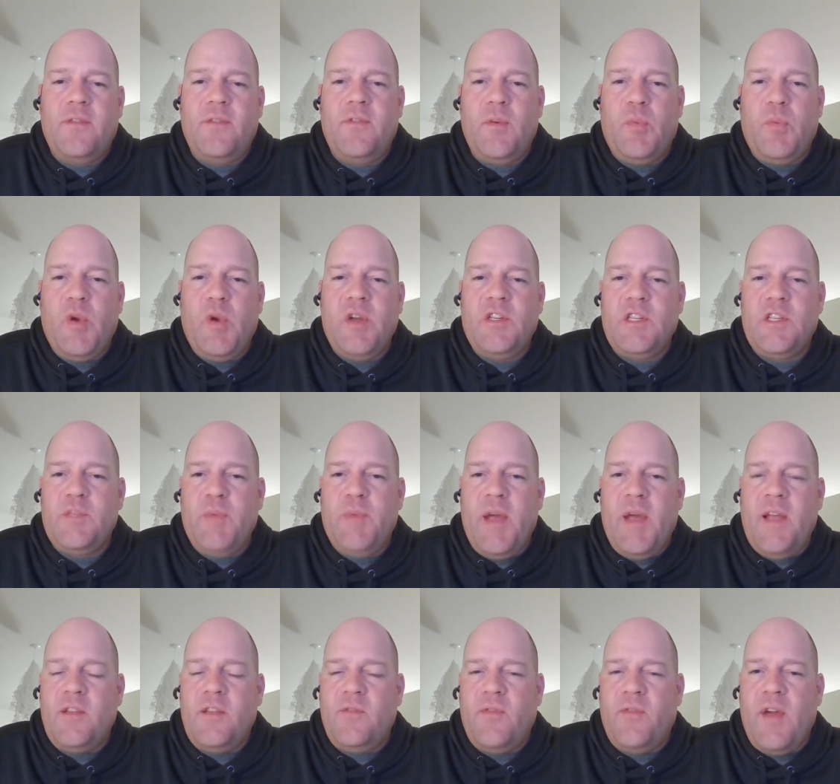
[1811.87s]
If your project
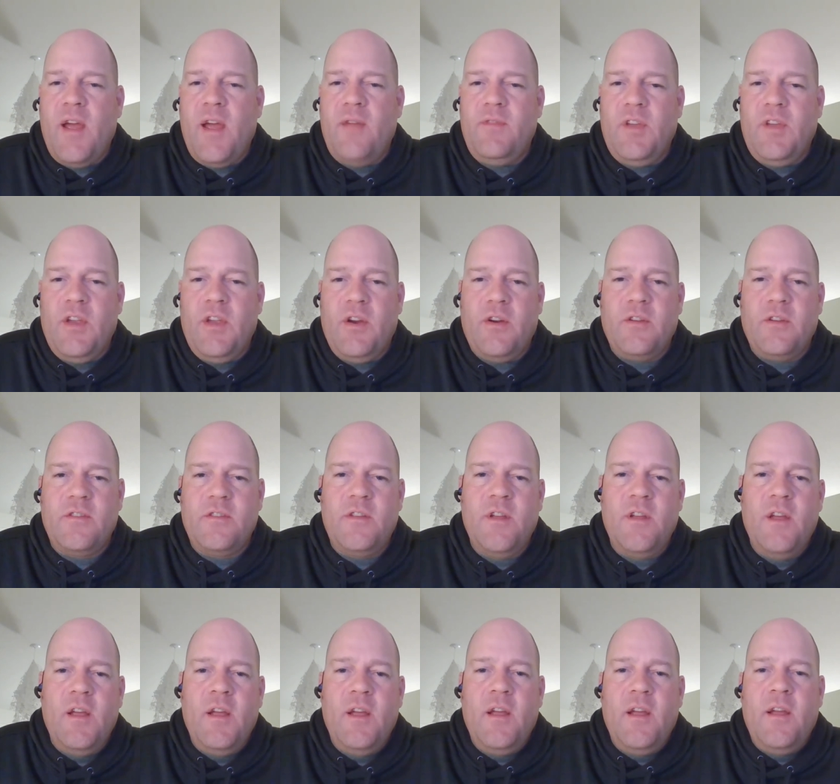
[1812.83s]
spans 5 years,
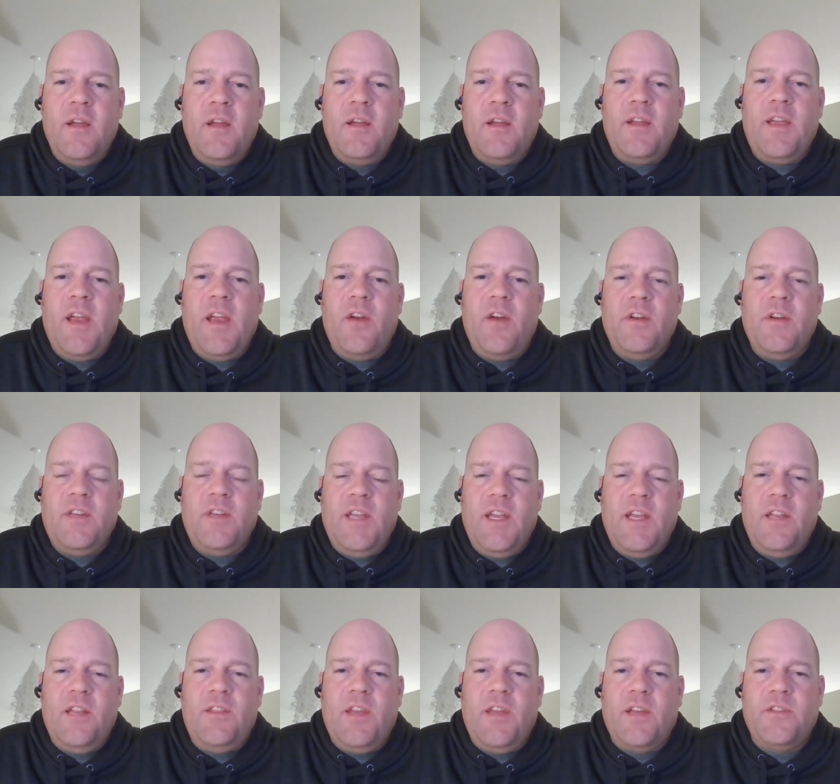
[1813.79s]

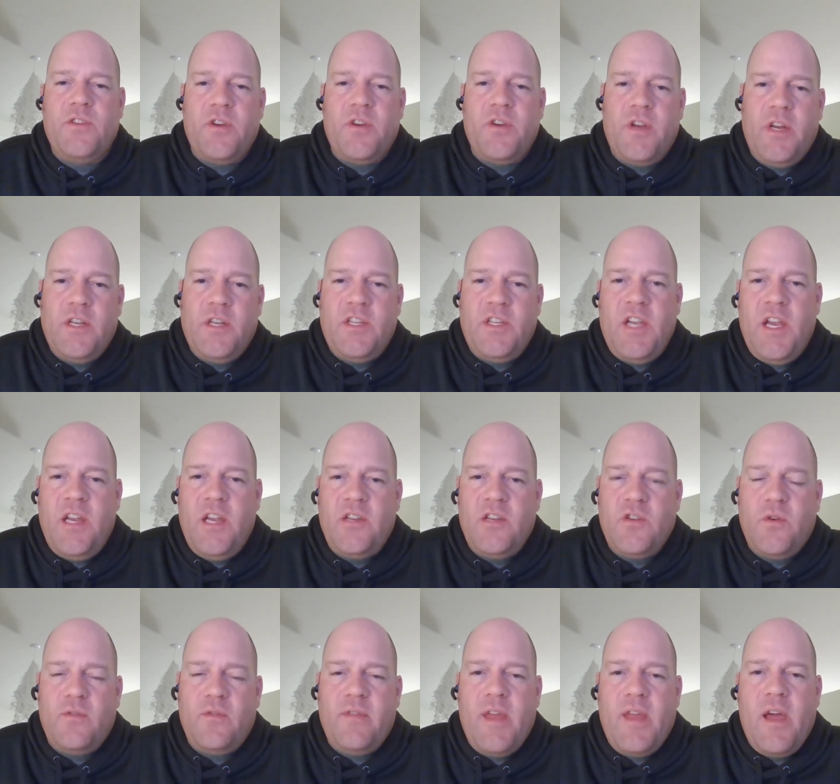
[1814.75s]
guaranteed things are going to
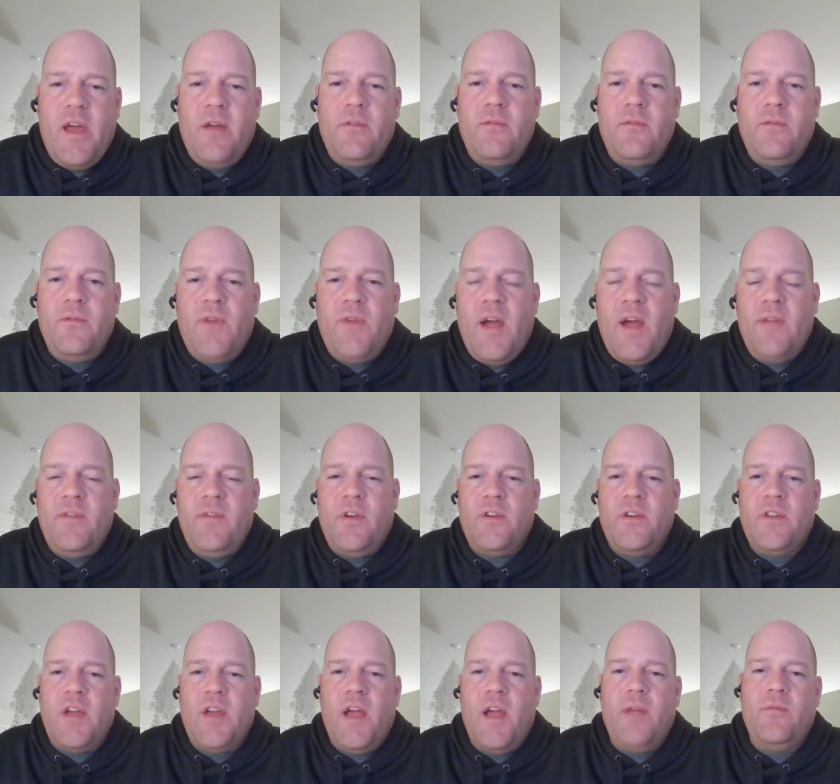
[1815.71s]
change over that
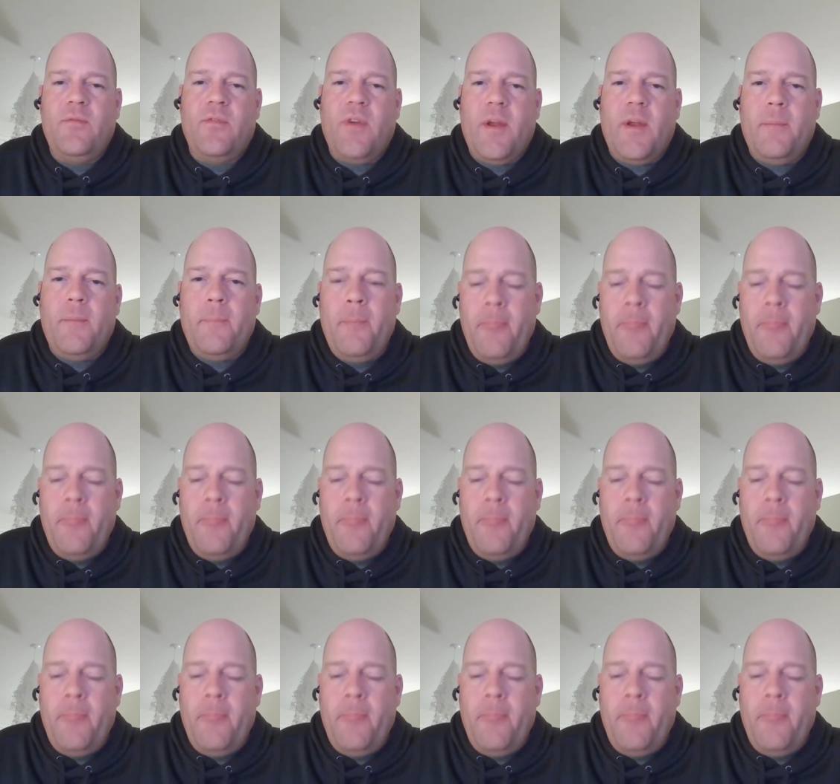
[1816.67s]
5-year time frame.